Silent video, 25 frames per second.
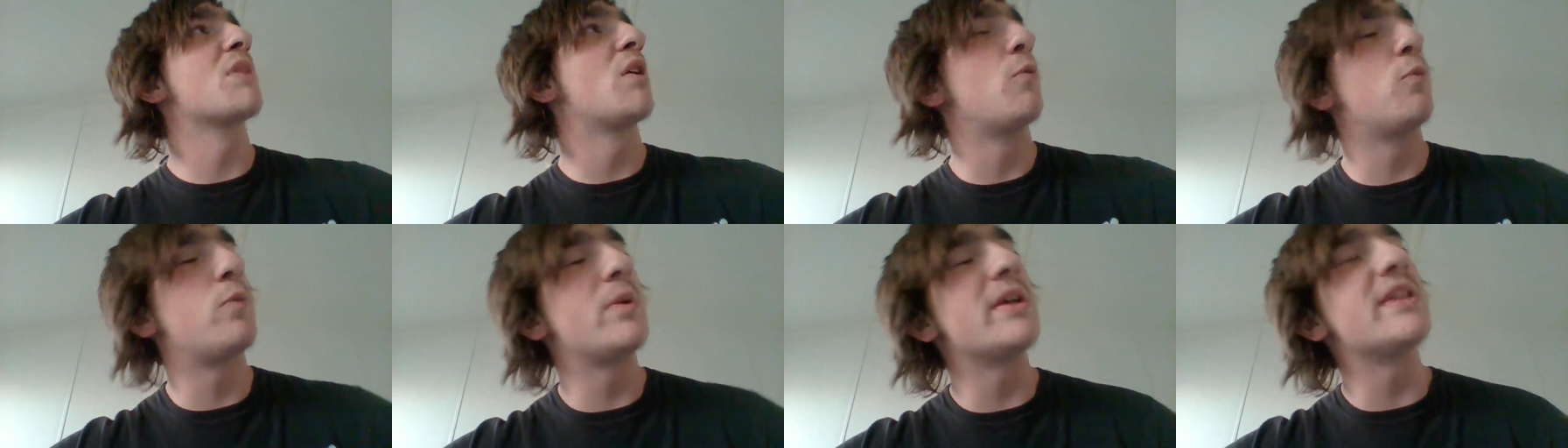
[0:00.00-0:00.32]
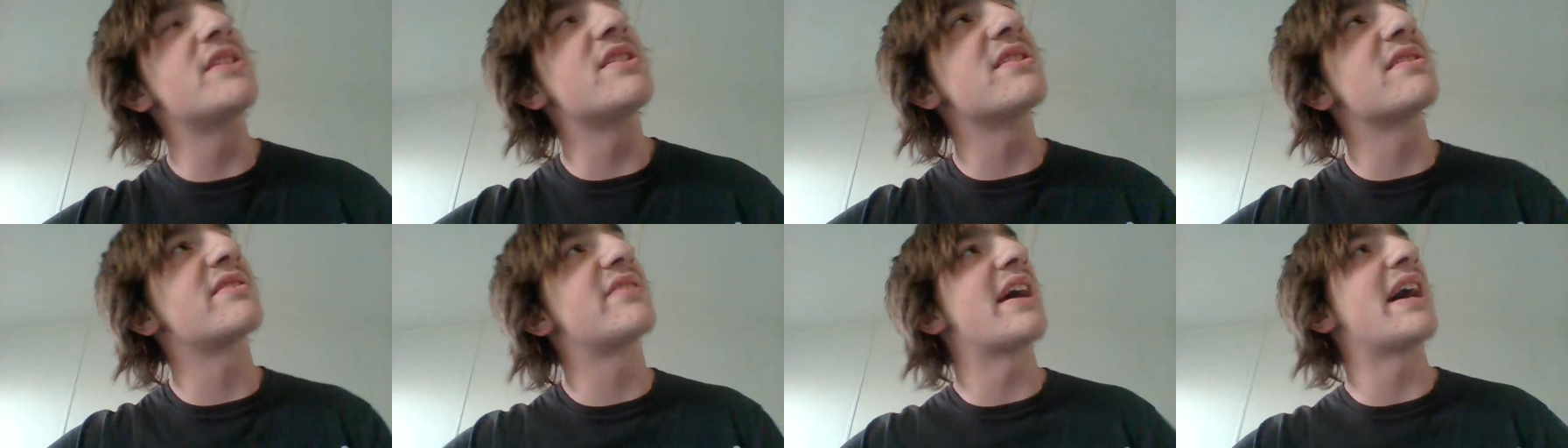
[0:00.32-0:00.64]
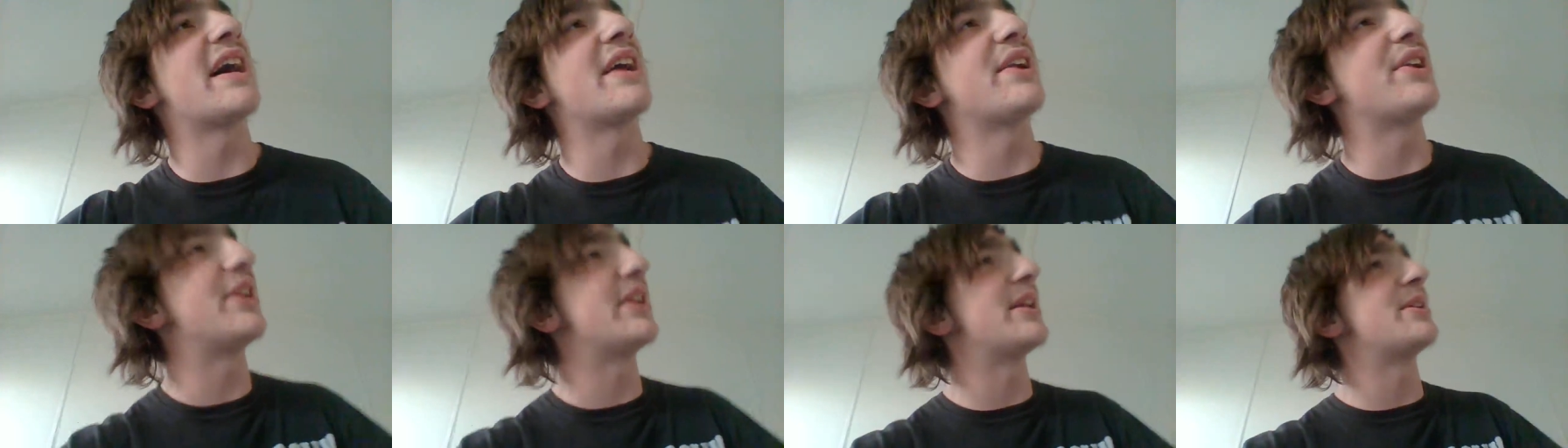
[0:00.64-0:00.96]
We just
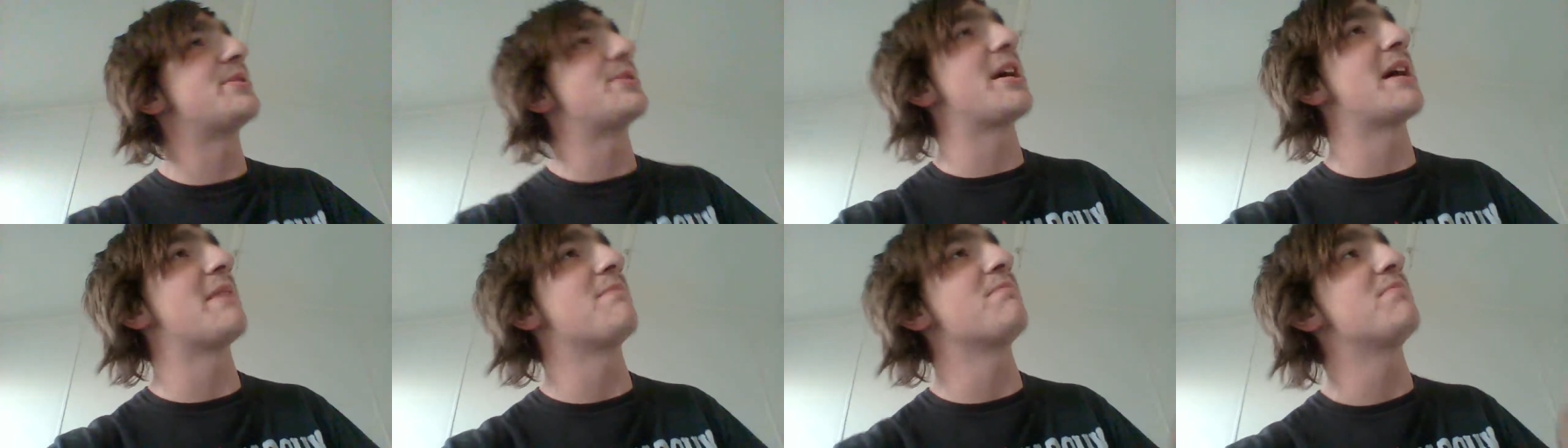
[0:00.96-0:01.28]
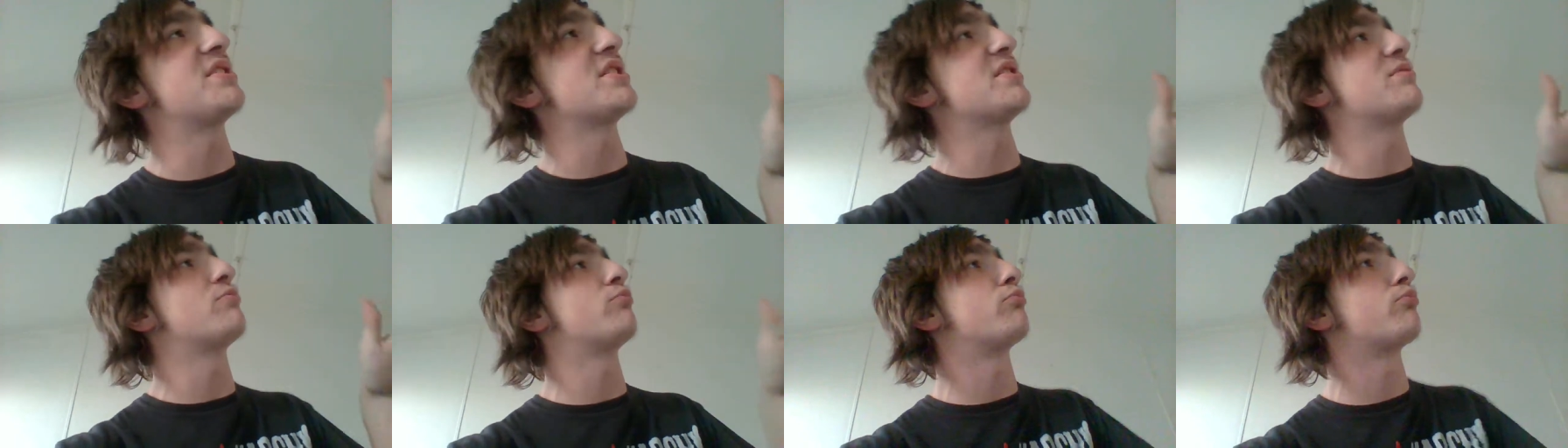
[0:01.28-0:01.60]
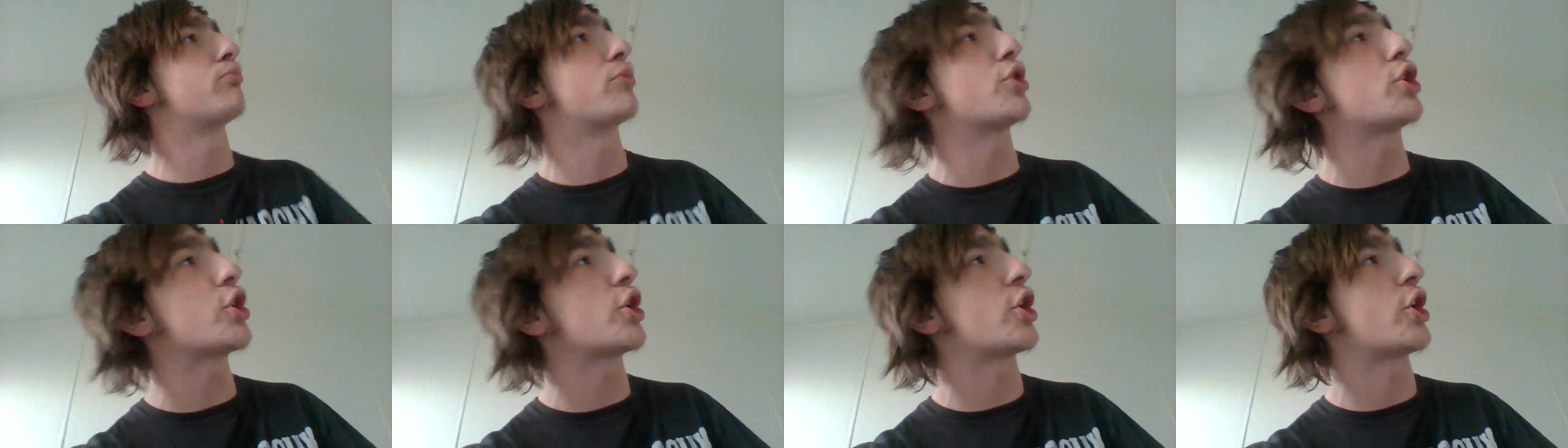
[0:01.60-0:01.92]
had an attempted
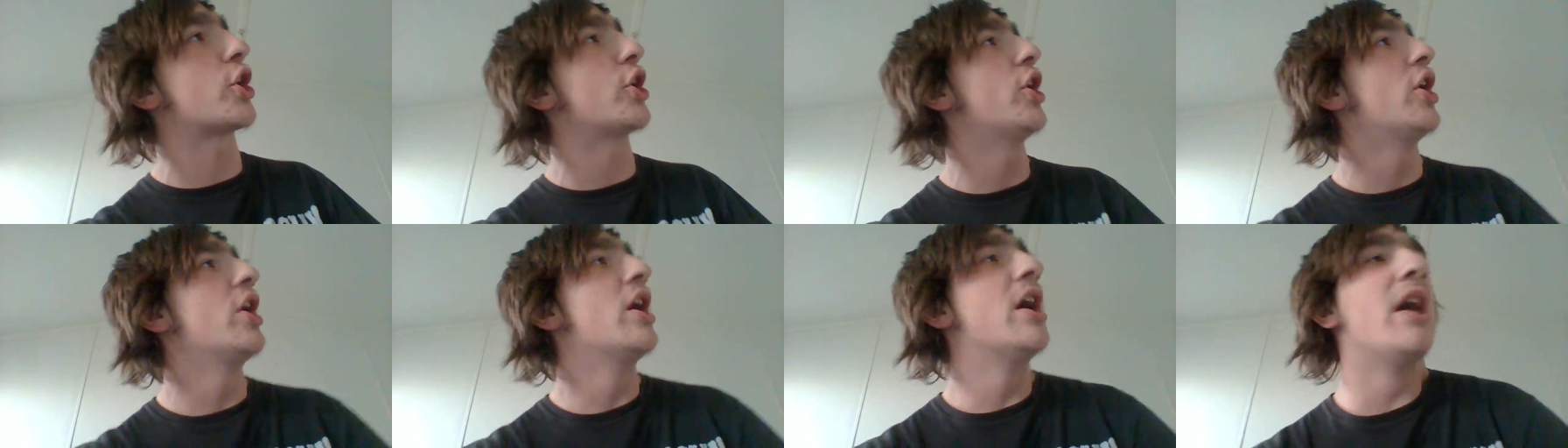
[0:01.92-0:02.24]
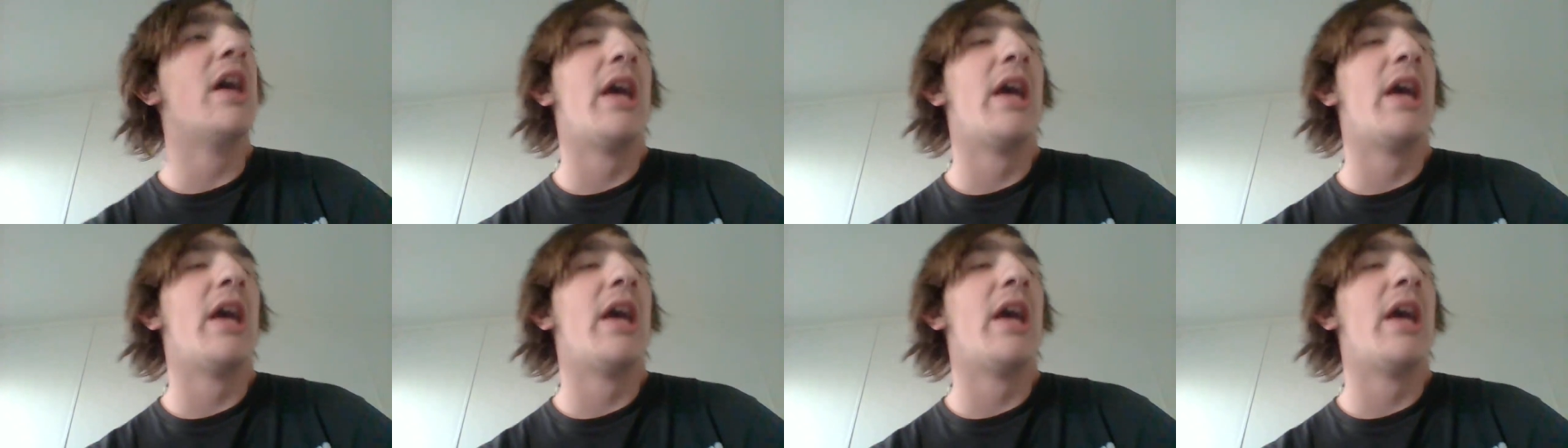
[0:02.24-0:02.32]
murder.